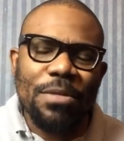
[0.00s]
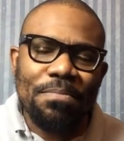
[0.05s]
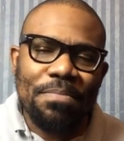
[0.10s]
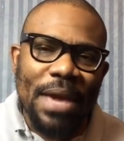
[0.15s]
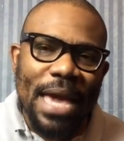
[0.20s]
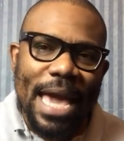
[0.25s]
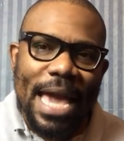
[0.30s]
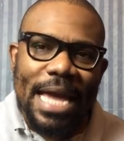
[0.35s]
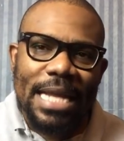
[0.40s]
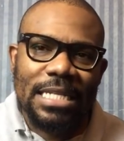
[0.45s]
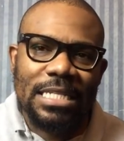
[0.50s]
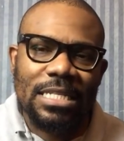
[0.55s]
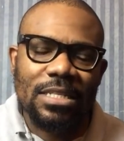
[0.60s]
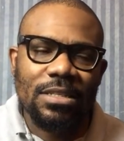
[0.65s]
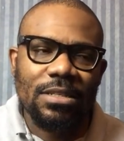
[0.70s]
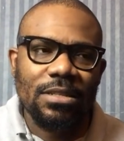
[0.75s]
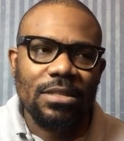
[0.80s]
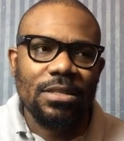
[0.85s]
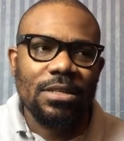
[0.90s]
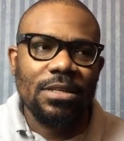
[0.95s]
prepared
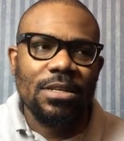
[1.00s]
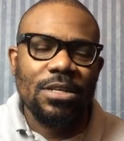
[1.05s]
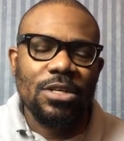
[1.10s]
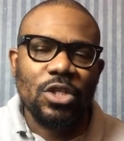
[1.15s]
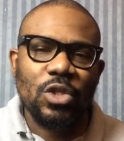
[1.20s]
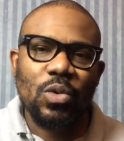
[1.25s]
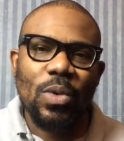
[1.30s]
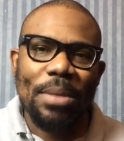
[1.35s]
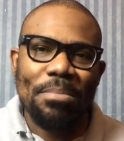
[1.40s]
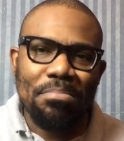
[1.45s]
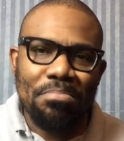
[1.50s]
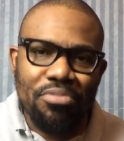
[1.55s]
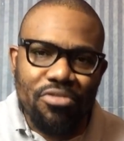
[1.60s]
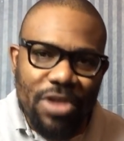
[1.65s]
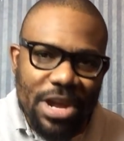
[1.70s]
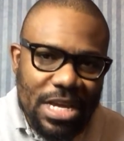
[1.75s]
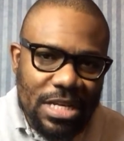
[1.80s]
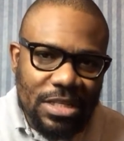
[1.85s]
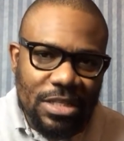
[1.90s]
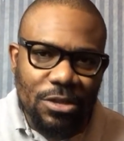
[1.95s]
to
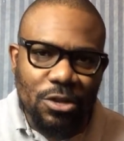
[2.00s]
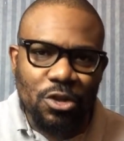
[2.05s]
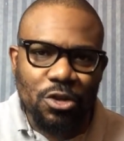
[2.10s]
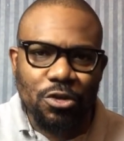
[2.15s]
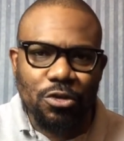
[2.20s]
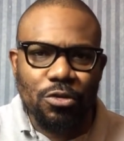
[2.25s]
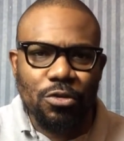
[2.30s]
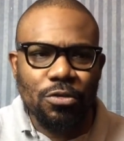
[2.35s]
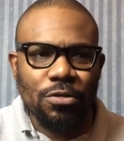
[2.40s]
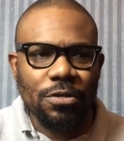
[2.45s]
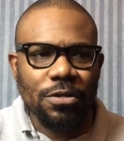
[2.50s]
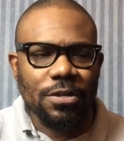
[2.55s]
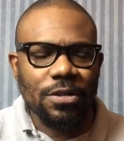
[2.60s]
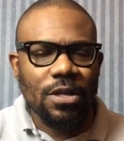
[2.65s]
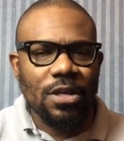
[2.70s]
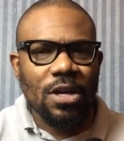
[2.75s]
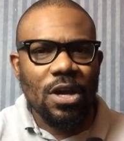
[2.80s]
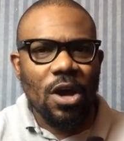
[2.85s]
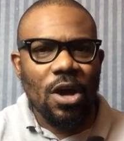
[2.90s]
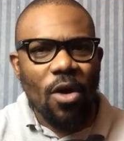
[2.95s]
embrace the truth
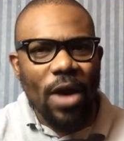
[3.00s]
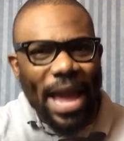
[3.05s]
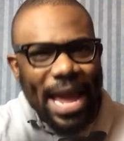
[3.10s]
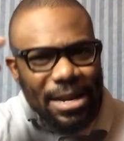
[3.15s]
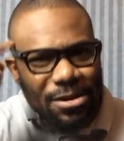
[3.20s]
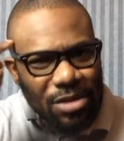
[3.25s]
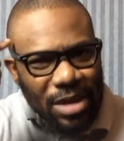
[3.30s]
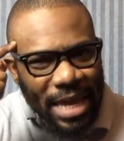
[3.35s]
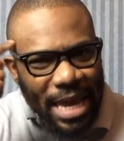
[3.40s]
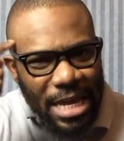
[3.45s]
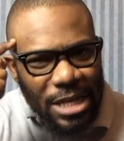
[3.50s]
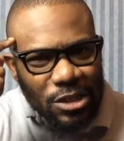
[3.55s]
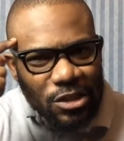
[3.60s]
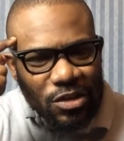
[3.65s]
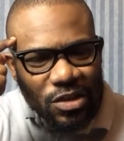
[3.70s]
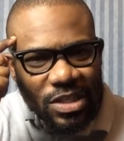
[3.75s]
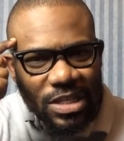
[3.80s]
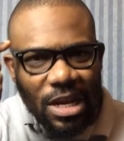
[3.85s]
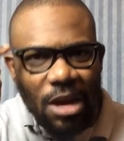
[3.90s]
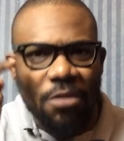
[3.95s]
or educate
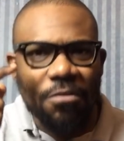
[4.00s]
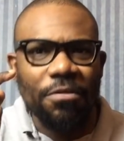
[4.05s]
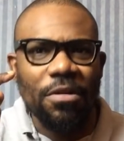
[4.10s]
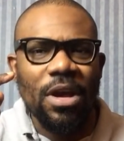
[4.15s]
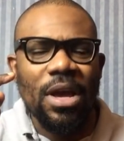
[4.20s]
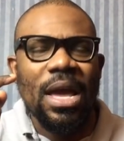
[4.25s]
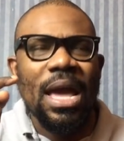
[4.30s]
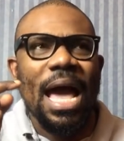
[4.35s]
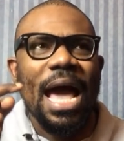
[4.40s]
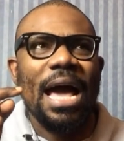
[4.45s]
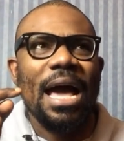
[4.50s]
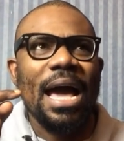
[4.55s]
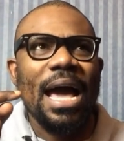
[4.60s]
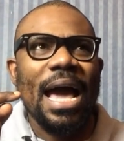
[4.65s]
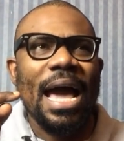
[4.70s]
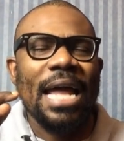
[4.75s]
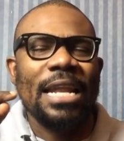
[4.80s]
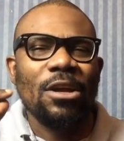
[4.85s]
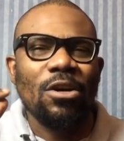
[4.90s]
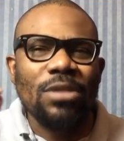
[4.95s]
yourself
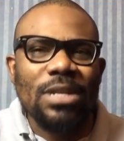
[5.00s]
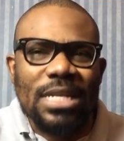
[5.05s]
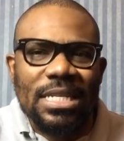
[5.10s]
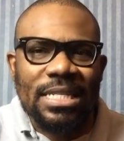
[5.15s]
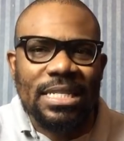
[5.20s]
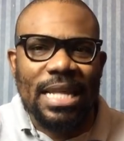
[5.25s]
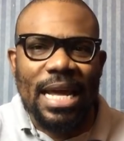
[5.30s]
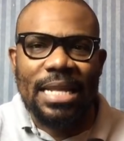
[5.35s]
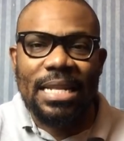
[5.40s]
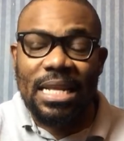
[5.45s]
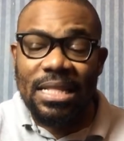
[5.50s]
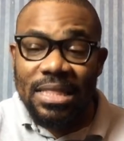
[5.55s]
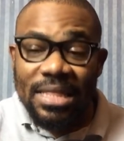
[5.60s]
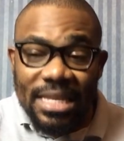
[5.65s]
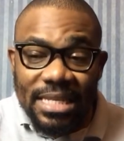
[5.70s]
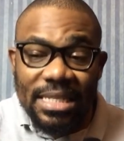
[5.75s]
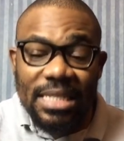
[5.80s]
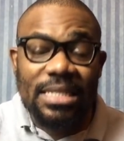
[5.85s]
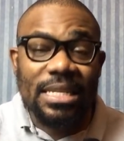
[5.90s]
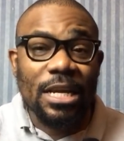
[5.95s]
and understand that
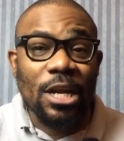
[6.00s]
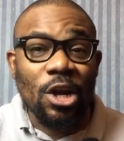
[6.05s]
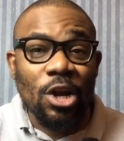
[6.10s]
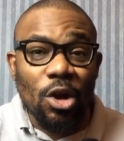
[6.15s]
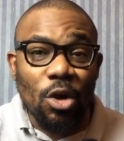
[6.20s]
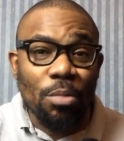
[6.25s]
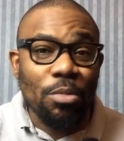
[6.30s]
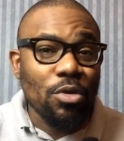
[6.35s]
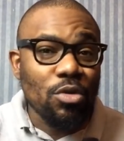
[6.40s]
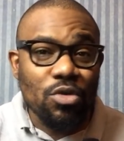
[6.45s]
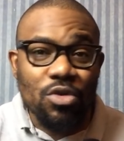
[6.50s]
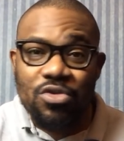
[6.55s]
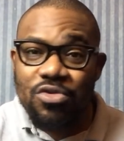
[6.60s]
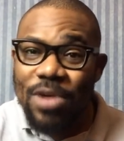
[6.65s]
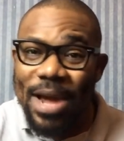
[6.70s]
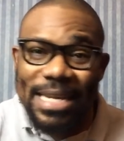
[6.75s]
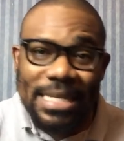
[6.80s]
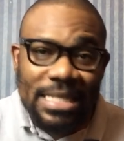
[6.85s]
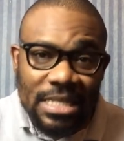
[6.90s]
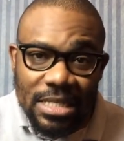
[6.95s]
this is a global
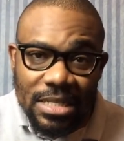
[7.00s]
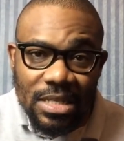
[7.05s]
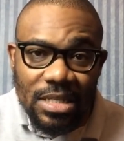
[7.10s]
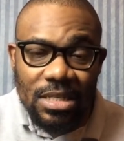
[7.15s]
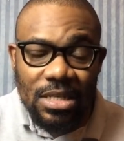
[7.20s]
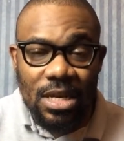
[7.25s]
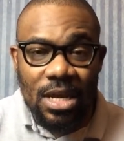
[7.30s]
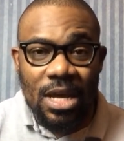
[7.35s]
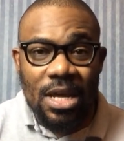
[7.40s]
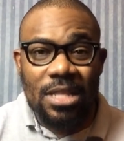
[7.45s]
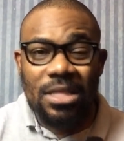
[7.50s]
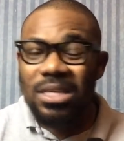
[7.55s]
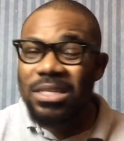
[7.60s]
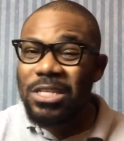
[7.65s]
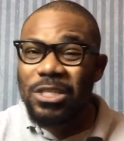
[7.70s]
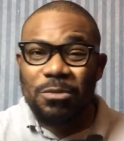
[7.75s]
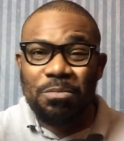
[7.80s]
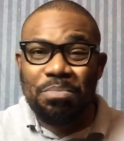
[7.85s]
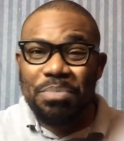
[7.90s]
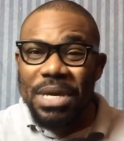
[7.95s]
crisis,
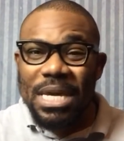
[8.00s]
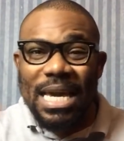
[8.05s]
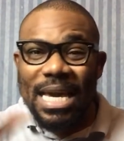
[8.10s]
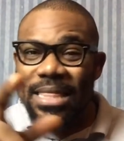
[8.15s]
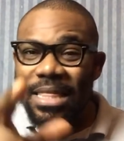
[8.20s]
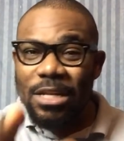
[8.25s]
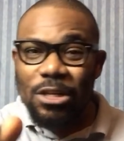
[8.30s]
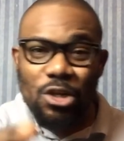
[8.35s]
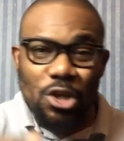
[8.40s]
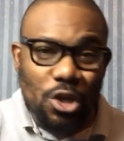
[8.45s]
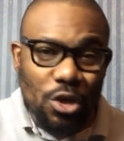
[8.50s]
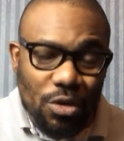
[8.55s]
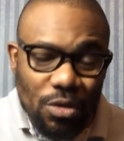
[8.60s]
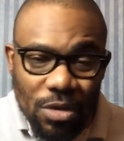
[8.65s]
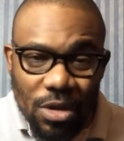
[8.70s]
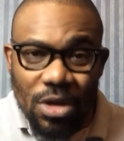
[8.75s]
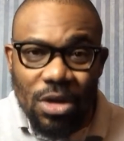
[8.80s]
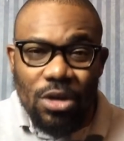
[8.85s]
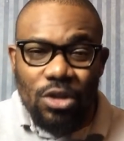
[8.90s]
this is bigger than you.